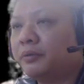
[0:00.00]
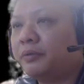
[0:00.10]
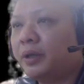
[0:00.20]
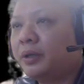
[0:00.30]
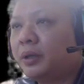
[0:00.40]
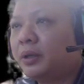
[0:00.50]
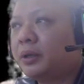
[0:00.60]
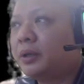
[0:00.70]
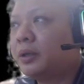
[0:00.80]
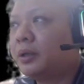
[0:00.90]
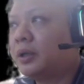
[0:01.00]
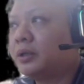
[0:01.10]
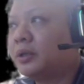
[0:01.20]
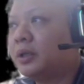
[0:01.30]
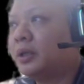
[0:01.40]
defend
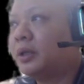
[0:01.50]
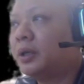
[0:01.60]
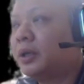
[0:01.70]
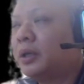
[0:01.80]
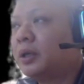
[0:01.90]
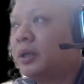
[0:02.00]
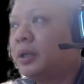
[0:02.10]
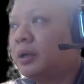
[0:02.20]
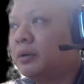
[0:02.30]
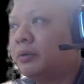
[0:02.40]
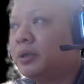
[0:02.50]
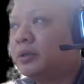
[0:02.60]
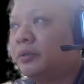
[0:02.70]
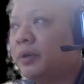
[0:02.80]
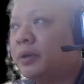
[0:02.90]
nicely.
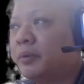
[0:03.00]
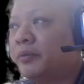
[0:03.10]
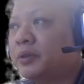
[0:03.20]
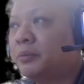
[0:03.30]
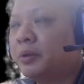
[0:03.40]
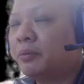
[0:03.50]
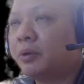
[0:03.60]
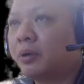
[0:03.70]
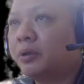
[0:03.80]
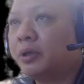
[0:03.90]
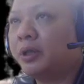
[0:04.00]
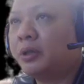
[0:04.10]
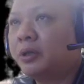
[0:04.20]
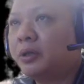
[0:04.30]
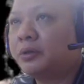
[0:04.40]
Red's development of his men will
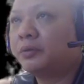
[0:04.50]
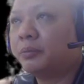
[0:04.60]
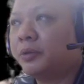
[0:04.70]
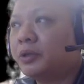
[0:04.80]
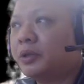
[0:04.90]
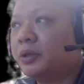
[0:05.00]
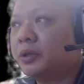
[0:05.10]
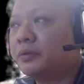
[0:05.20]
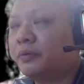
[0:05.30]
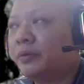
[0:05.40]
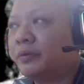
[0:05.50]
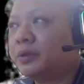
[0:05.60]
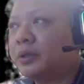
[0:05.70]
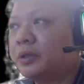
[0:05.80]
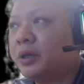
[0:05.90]
coordinate it. His formation is very
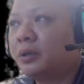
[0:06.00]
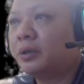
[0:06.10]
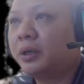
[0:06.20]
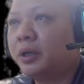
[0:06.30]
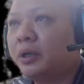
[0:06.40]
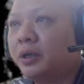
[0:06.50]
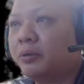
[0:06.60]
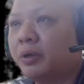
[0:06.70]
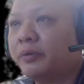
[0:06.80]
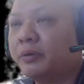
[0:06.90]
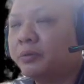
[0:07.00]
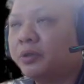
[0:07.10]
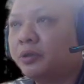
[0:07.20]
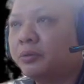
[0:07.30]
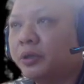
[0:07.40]
versatile, and he will have a
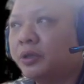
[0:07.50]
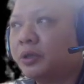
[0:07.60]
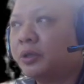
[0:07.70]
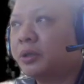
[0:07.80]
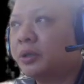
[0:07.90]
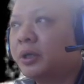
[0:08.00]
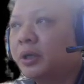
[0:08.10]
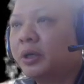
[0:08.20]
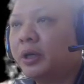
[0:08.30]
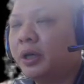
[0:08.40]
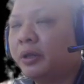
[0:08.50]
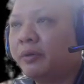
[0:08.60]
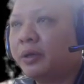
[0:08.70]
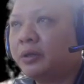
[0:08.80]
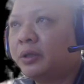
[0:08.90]
situational
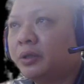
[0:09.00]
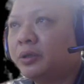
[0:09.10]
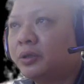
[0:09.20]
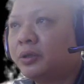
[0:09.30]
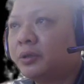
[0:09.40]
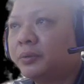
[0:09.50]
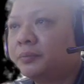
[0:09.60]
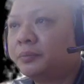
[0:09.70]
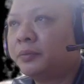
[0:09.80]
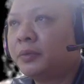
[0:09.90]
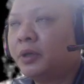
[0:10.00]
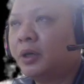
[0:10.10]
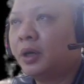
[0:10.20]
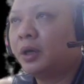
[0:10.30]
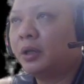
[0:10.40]
advantage.
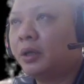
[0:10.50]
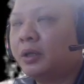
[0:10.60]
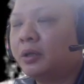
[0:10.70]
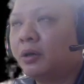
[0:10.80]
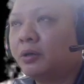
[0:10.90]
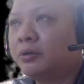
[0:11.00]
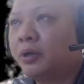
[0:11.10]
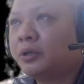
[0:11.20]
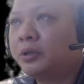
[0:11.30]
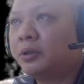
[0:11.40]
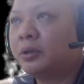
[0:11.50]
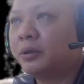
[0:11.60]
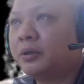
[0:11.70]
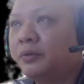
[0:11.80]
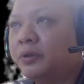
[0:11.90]
In contrast,
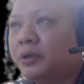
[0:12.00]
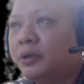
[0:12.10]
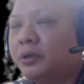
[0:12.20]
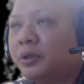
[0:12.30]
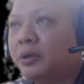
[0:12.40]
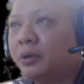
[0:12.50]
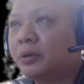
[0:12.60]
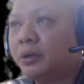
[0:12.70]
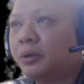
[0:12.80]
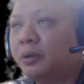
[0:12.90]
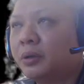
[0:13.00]
the efficiency of